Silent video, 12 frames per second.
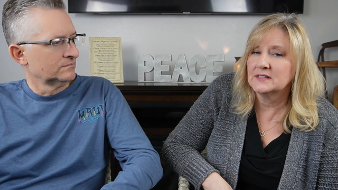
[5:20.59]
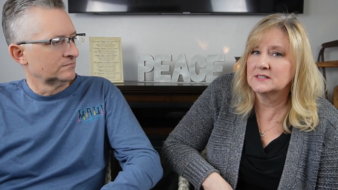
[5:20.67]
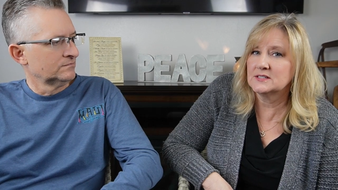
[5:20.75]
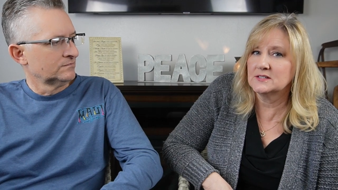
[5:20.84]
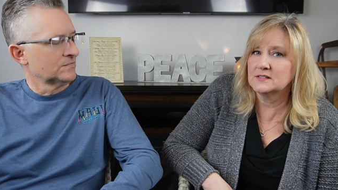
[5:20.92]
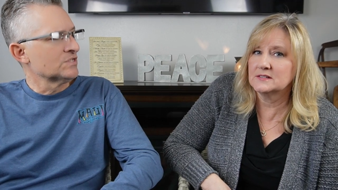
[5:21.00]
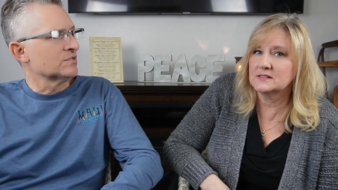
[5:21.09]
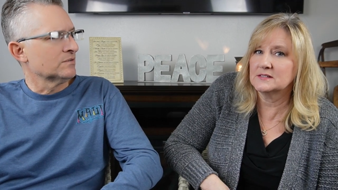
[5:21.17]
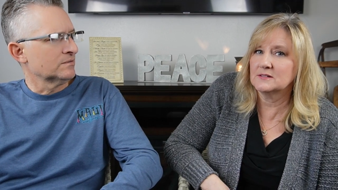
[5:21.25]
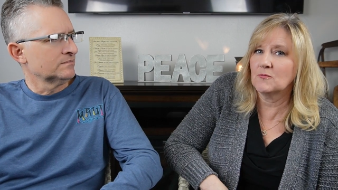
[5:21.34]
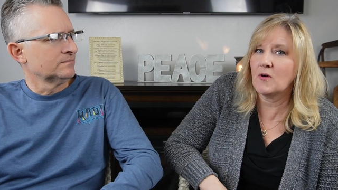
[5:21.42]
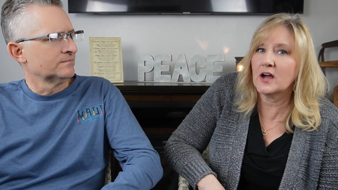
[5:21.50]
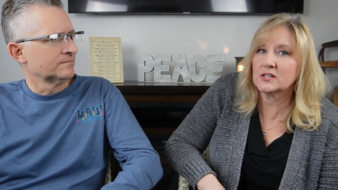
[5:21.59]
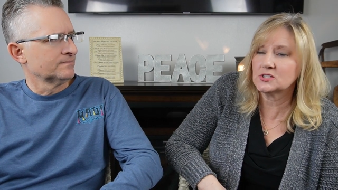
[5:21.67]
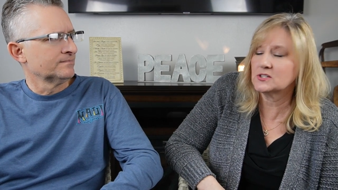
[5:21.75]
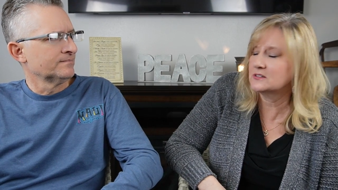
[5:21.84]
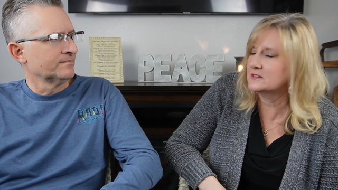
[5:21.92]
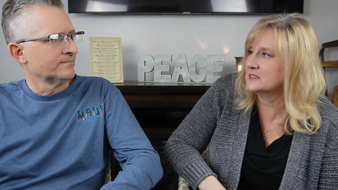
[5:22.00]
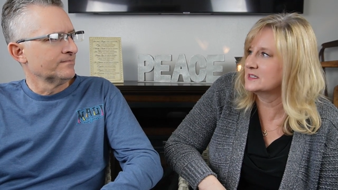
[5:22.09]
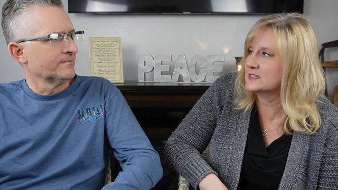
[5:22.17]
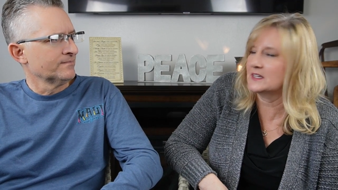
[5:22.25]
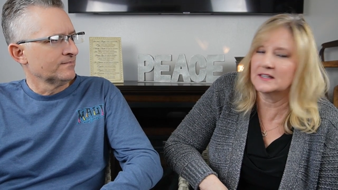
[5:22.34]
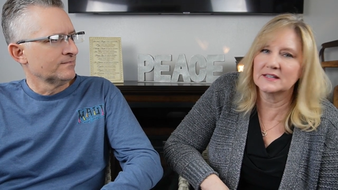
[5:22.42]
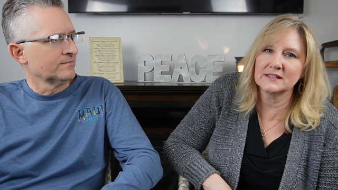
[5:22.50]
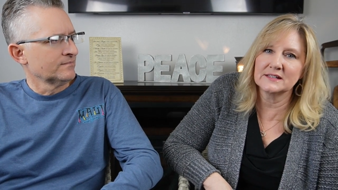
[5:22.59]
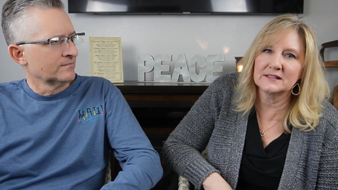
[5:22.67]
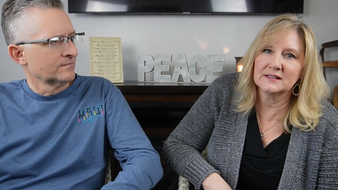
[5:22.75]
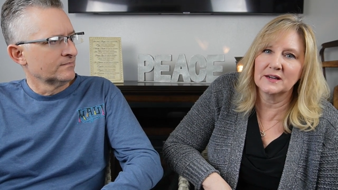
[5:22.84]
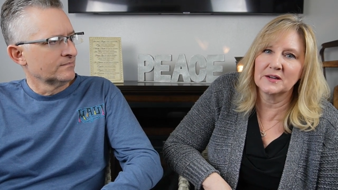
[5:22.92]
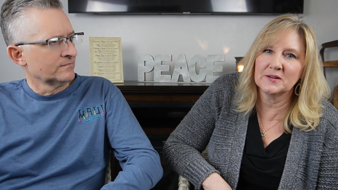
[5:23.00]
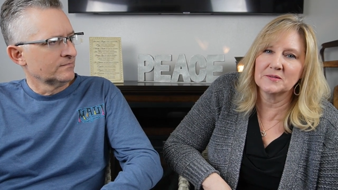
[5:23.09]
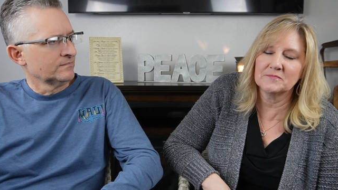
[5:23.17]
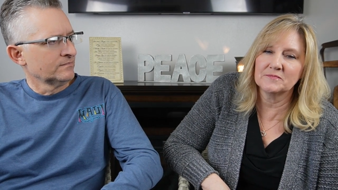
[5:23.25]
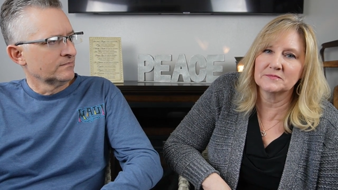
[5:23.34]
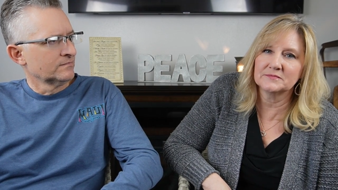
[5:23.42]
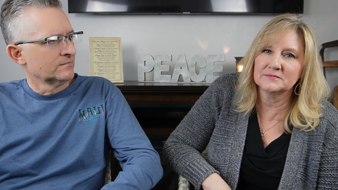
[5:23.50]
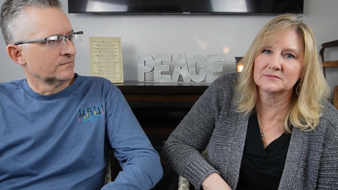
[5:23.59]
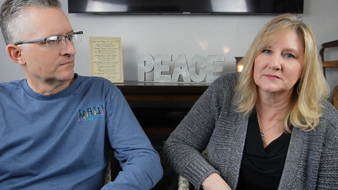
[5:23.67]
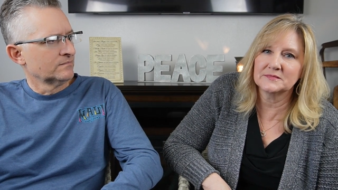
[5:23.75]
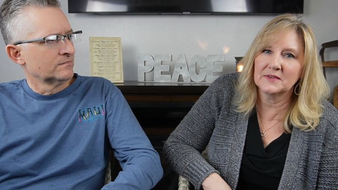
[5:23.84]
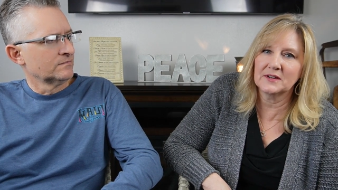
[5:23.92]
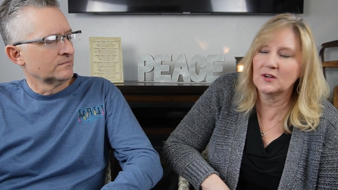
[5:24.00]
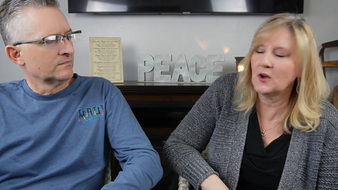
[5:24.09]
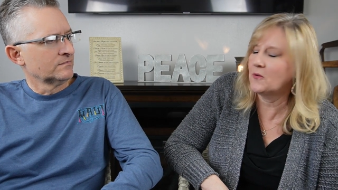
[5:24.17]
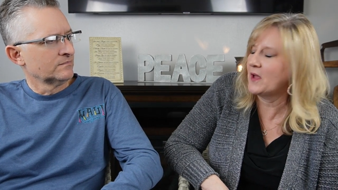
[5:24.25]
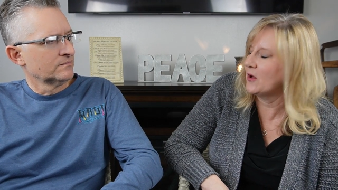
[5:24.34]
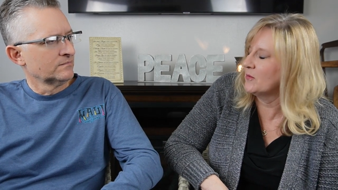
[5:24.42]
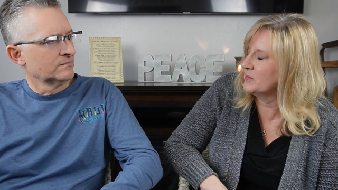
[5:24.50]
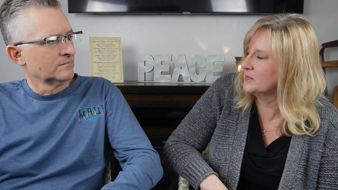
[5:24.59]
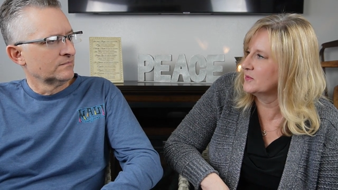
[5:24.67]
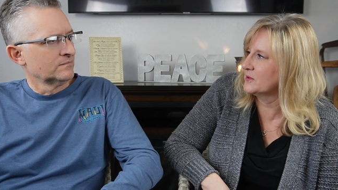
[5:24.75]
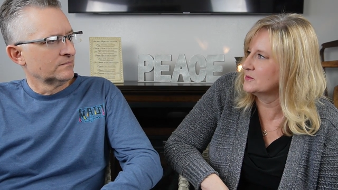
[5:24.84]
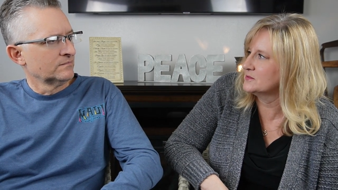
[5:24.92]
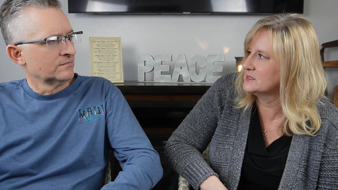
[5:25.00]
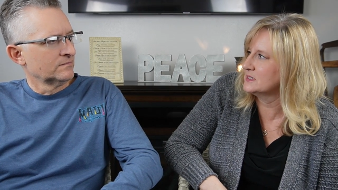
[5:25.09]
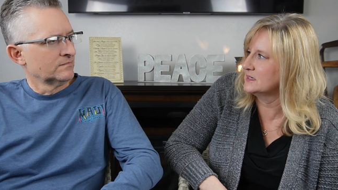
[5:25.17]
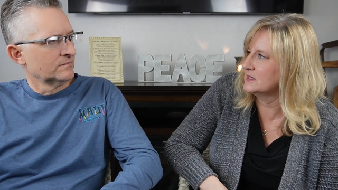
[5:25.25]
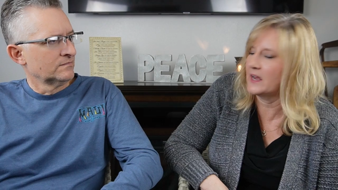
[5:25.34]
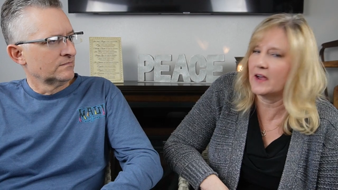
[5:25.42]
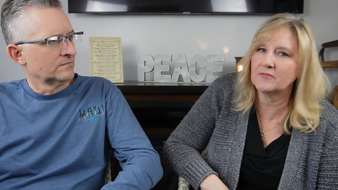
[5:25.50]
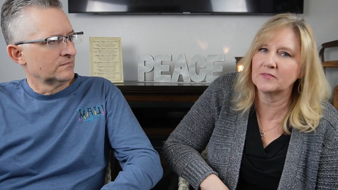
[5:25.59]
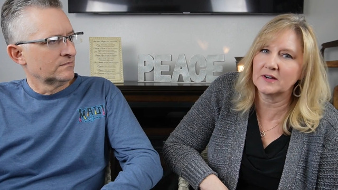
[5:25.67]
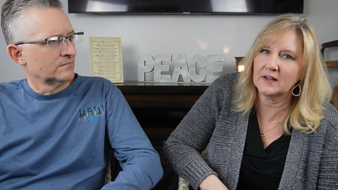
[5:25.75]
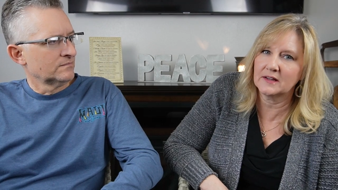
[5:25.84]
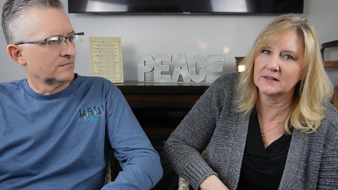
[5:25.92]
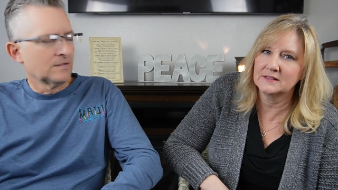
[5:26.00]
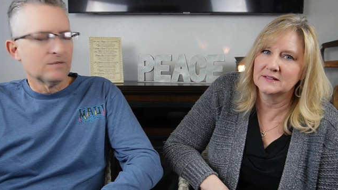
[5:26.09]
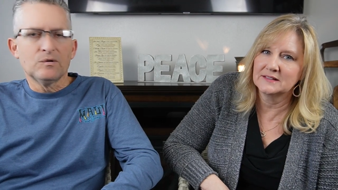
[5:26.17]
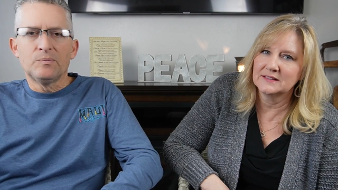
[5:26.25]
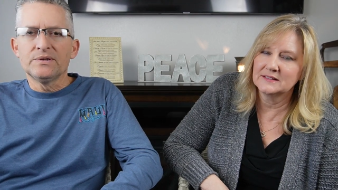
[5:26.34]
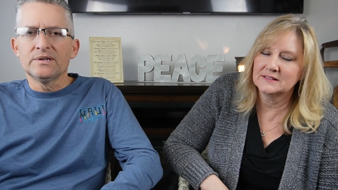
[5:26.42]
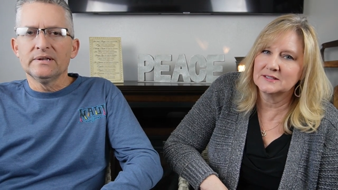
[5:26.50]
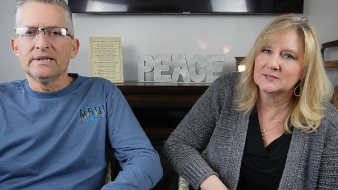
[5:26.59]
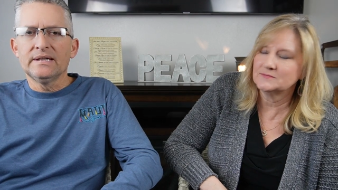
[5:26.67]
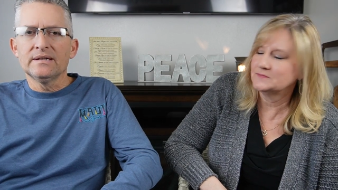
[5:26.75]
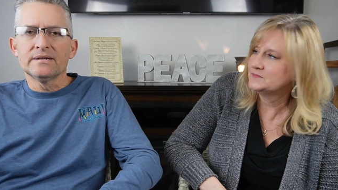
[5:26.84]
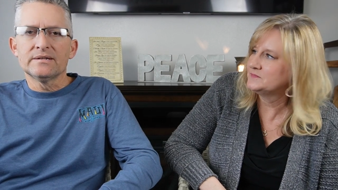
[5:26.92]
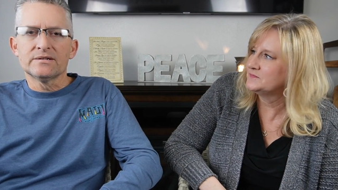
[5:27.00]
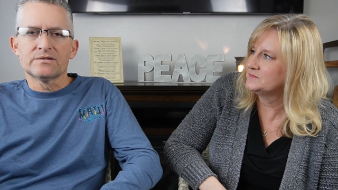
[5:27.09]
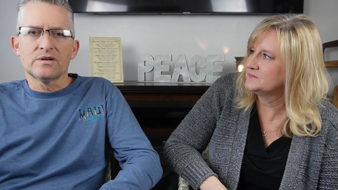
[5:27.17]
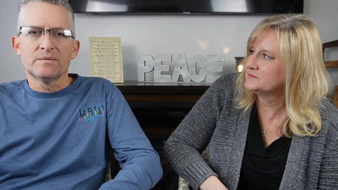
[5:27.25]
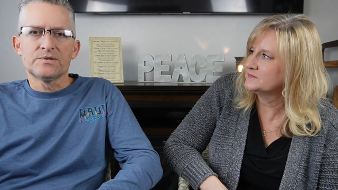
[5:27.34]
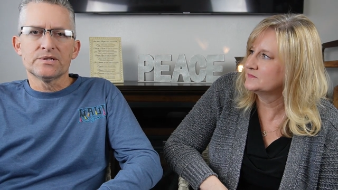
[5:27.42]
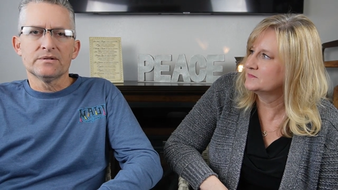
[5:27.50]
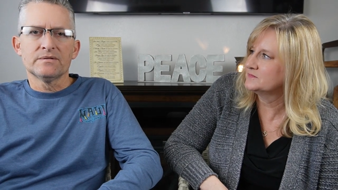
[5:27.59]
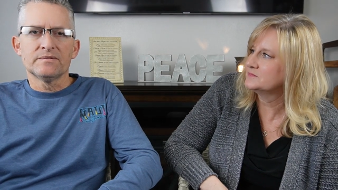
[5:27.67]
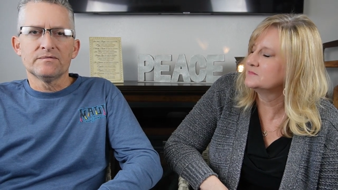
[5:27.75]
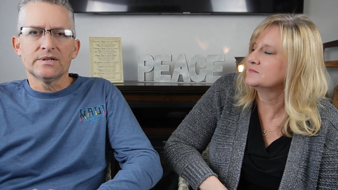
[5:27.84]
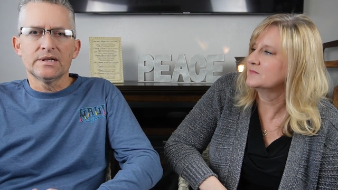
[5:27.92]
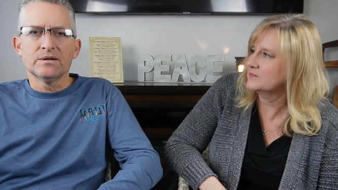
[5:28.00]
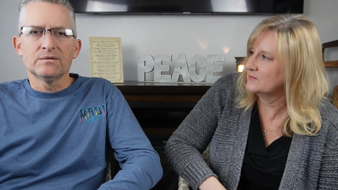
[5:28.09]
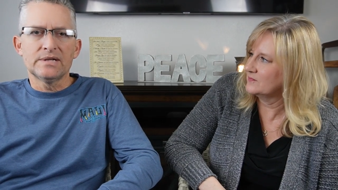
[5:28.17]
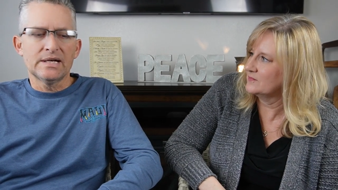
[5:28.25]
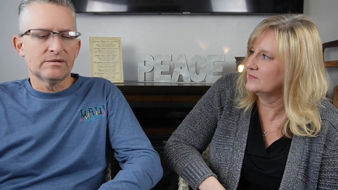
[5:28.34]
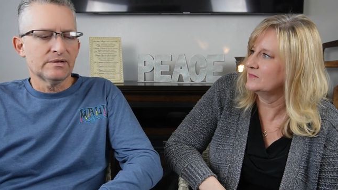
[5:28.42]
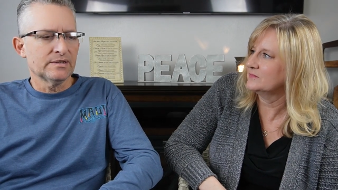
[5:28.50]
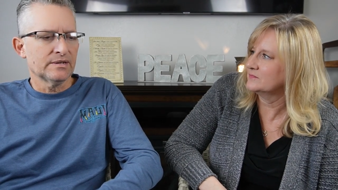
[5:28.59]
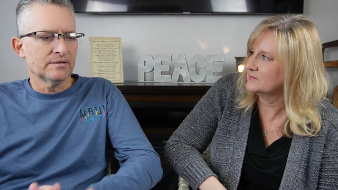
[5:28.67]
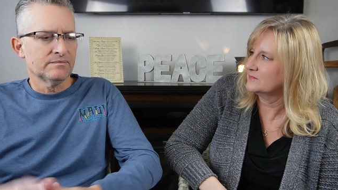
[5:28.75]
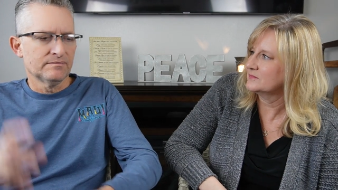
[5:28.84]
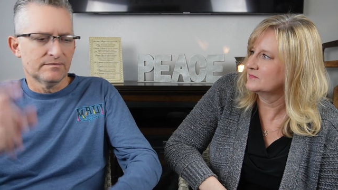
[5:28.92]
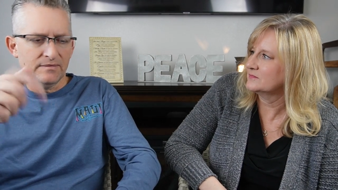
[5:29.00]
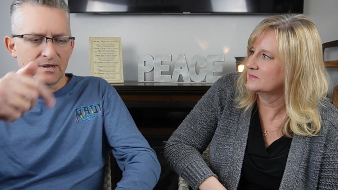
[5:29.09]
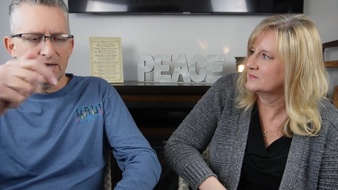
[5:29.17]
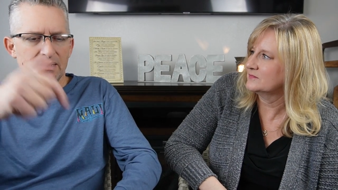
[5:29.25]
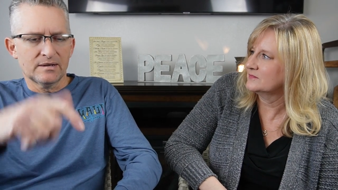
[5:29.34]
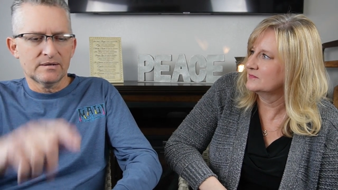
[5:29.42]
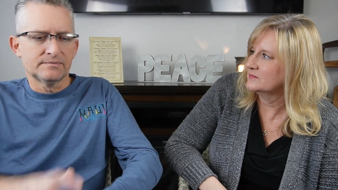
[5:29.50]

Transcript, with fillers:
Speaker 1: to sure. watch this kid um, go help those in Africa.
Speaker 2: We'll put the link of the description of the video down in the uh,